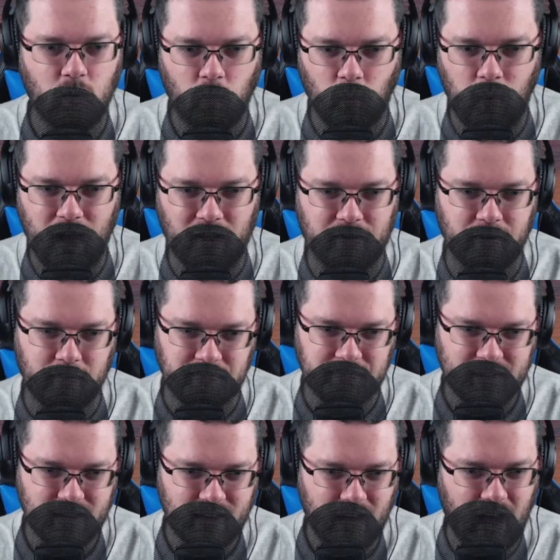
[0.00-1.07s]
Welcome.
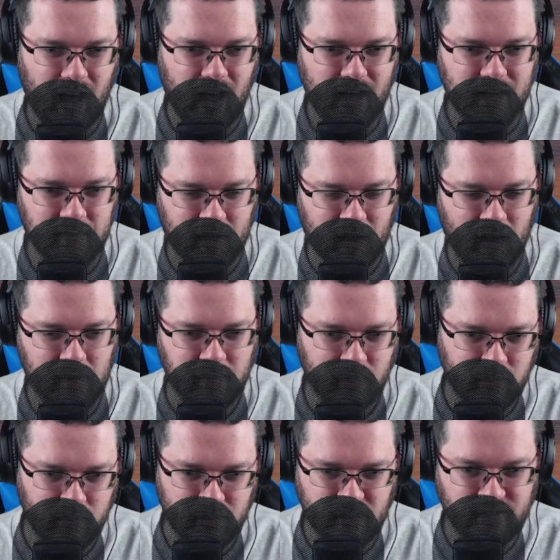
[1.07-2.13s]
I am KABU,
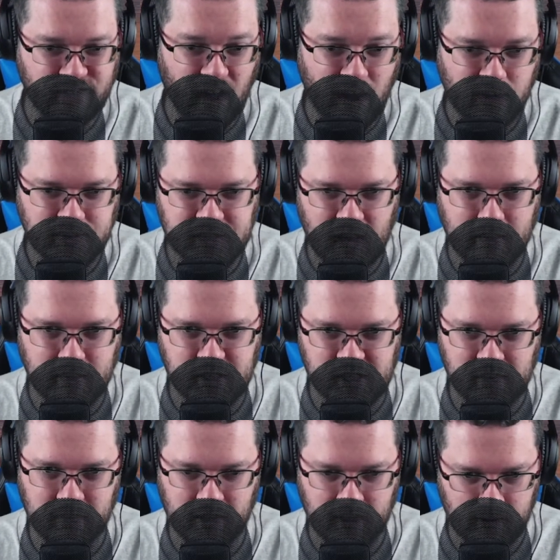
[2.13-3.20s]
the Fire-type
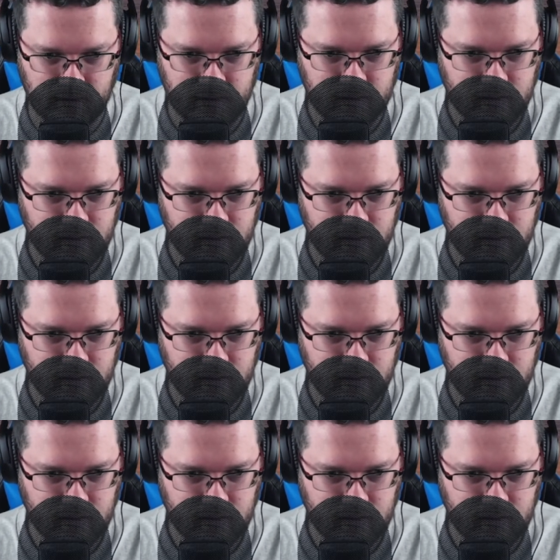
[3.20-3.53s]
gym leader.